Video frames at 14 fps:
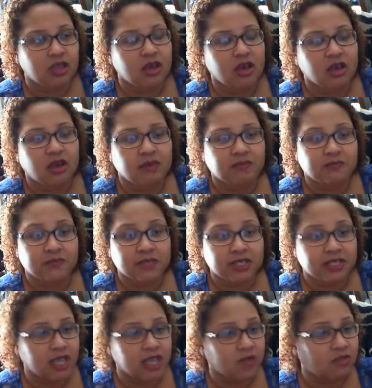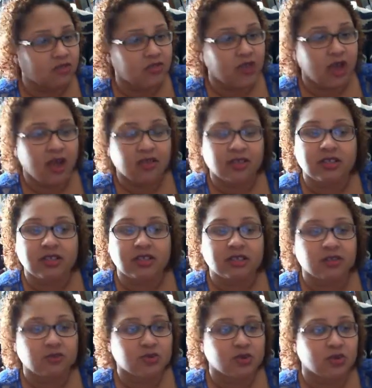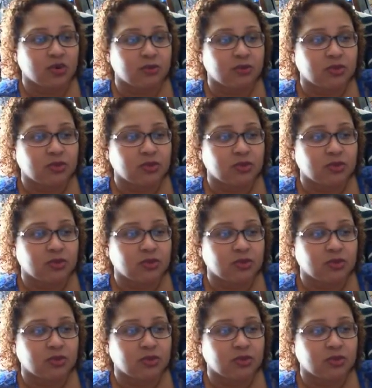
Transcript: Um, same with Thoth. He's absorbed